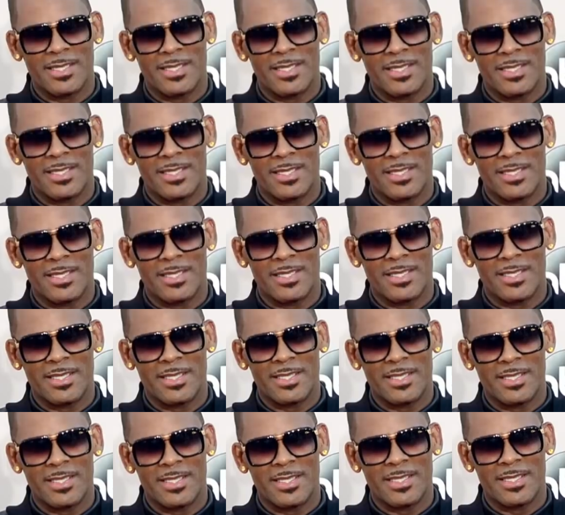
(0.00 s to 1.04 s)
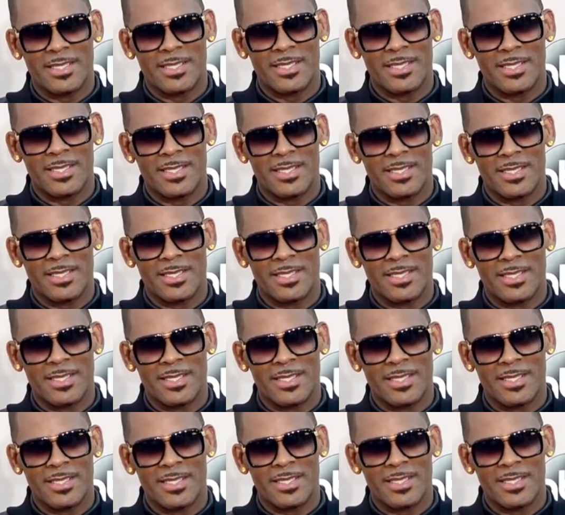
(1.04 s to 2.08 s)

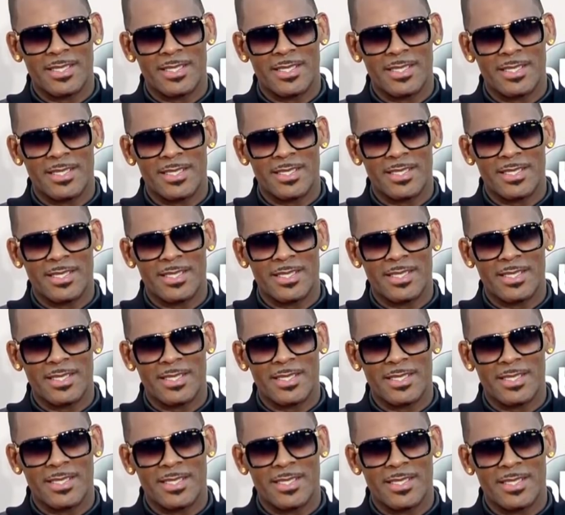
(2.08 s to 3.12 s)
(silent)